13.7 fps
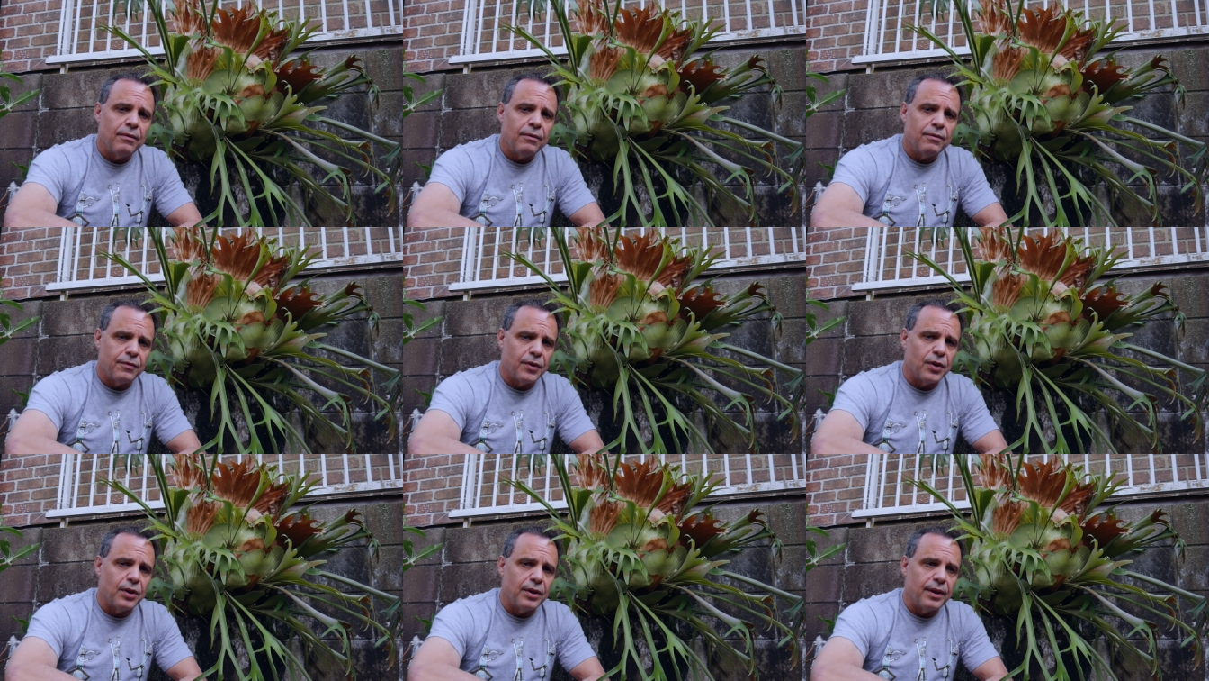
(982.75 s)

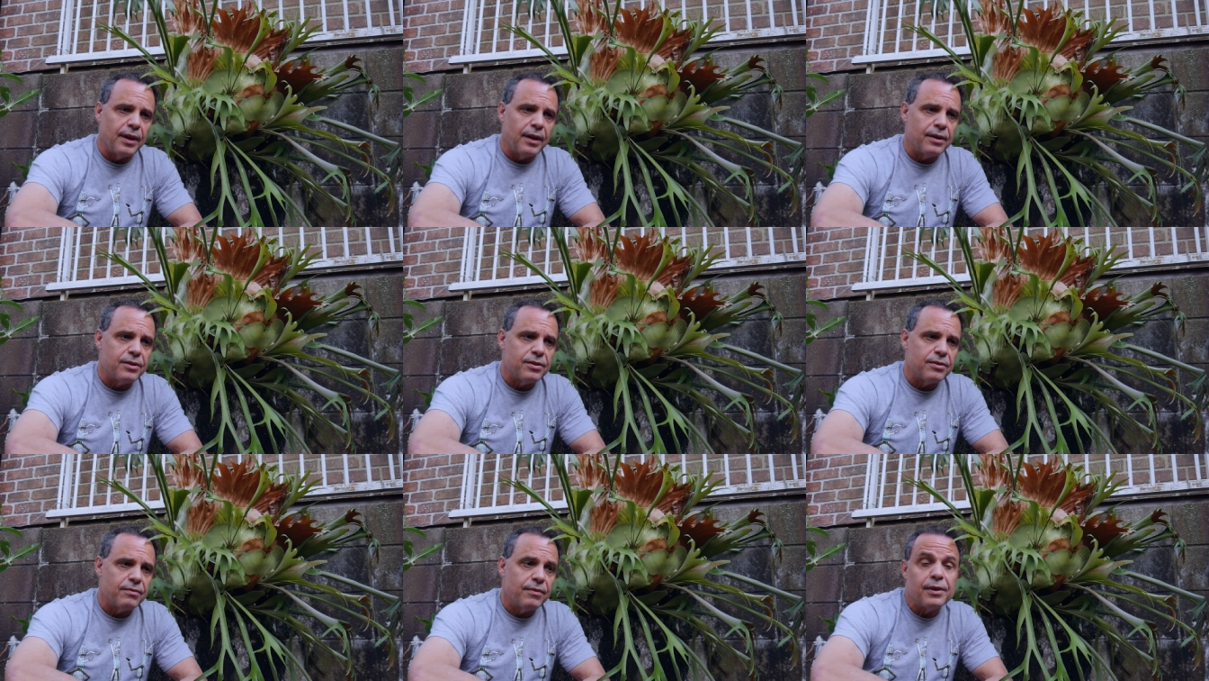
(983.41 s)
fern that
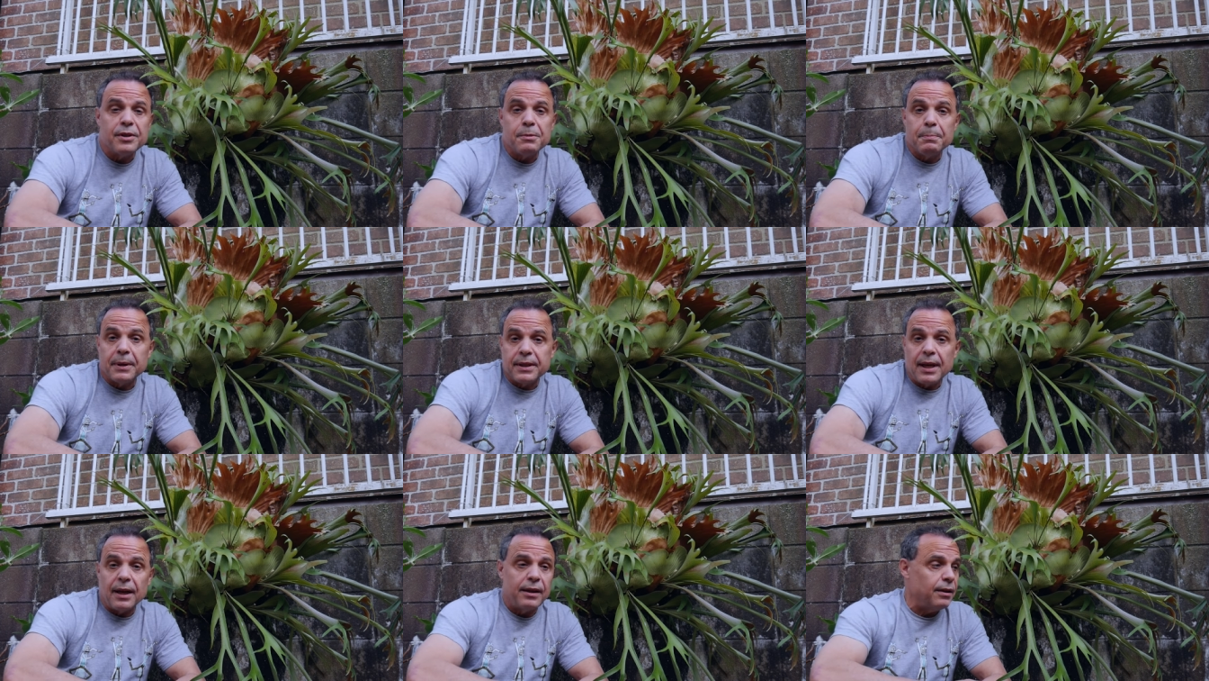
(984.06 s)
is very
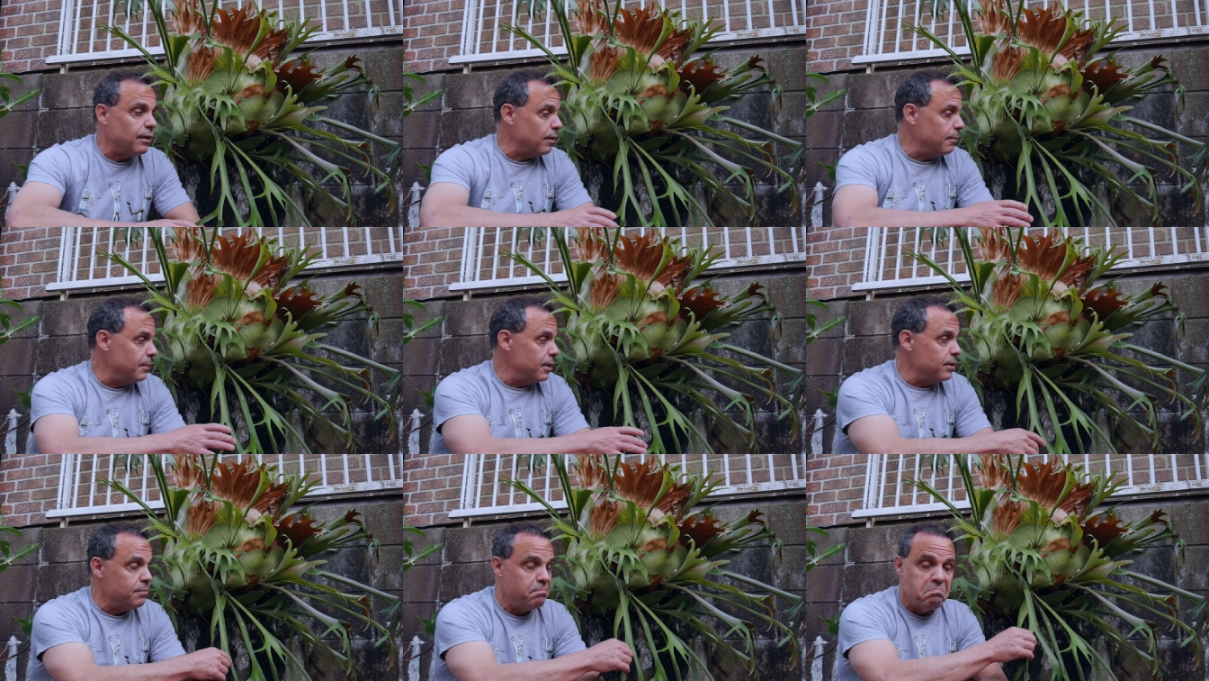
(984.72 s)
spectacular. I mean,
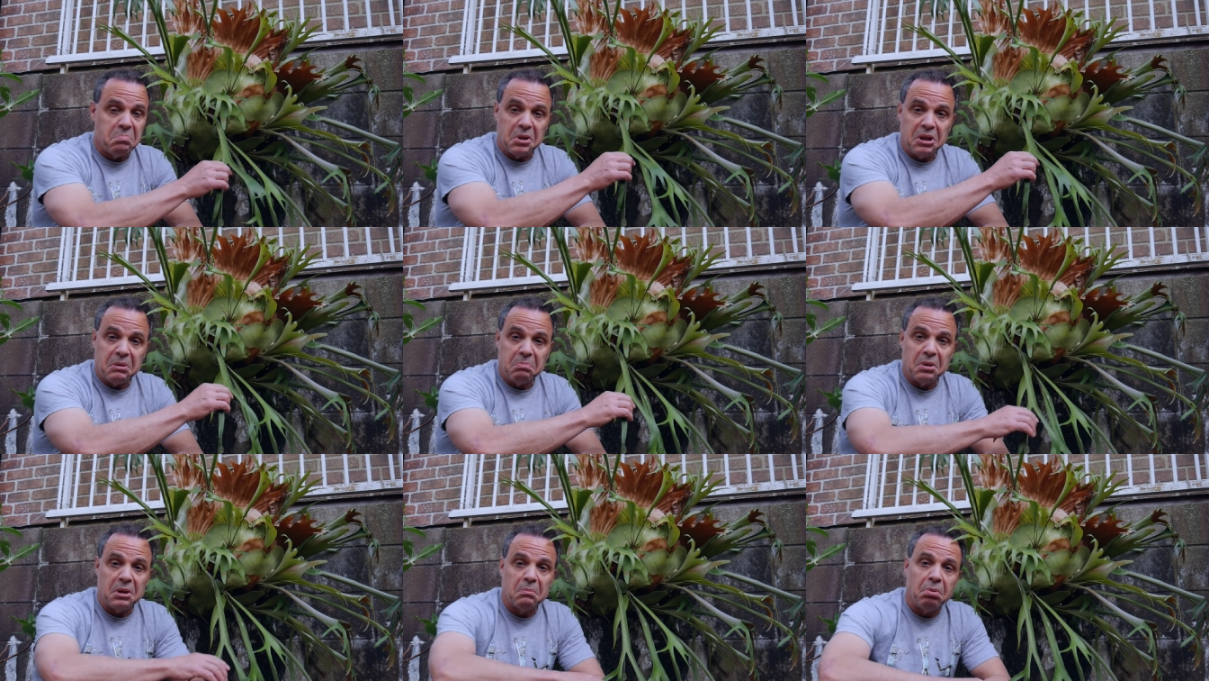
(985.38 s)
it's a
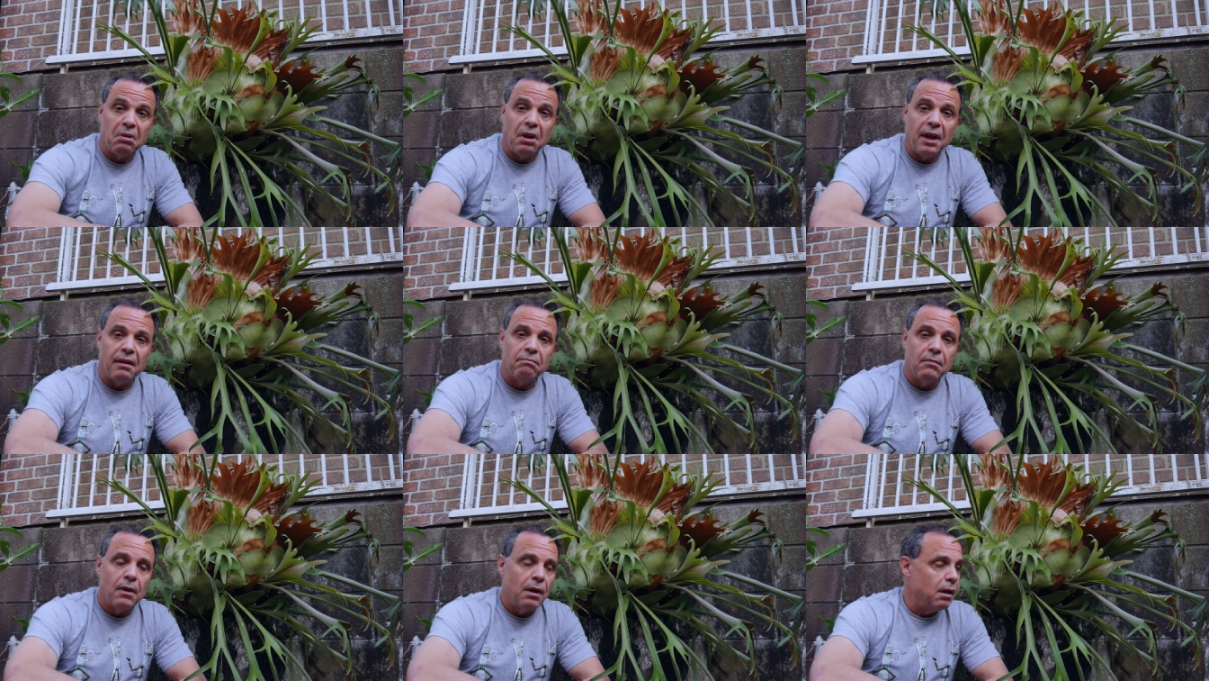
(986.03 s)
big plant.
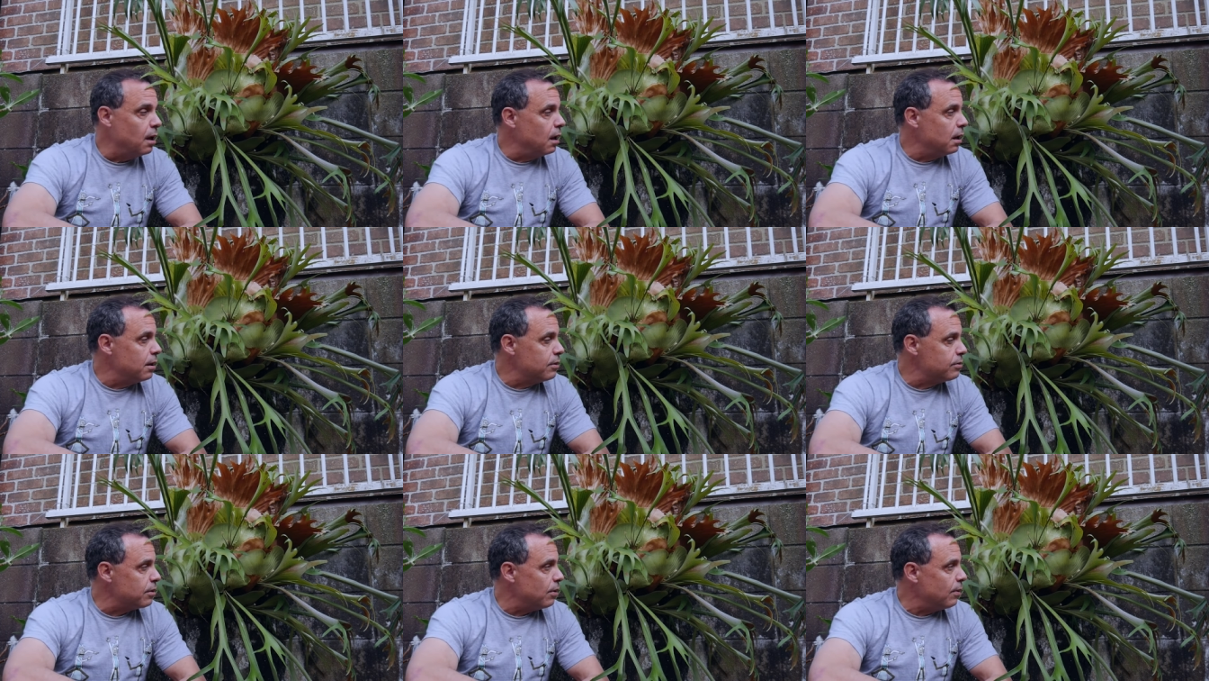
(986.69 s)

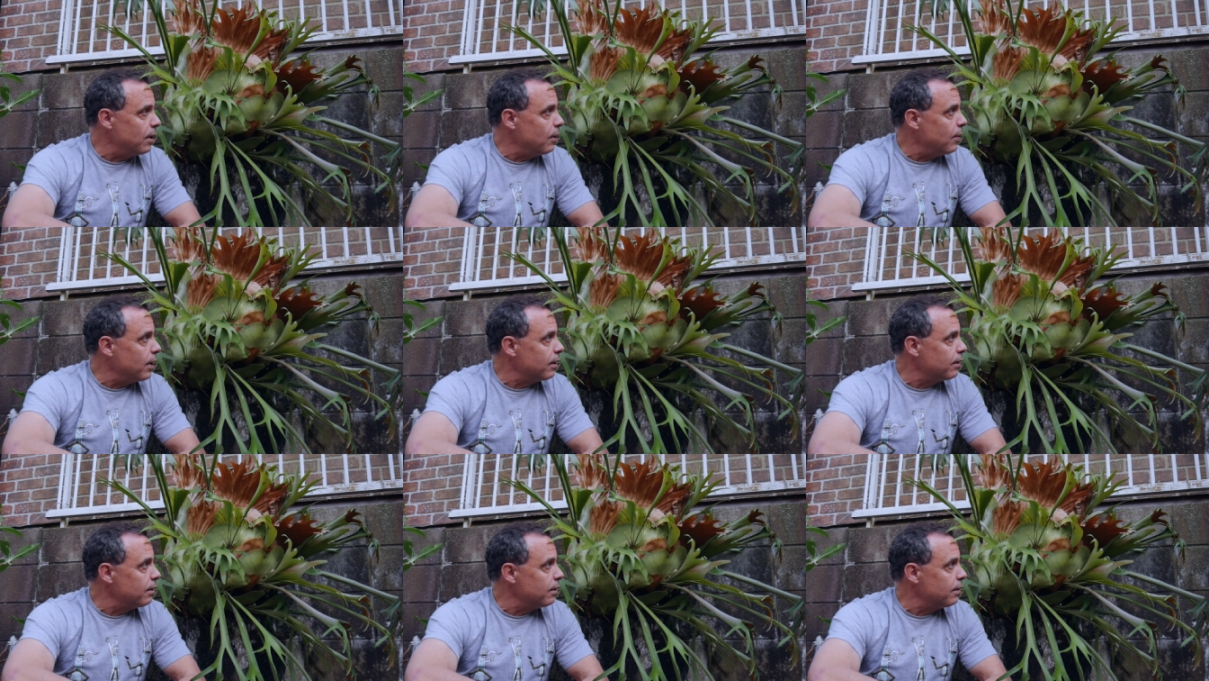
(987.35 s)
So anyway,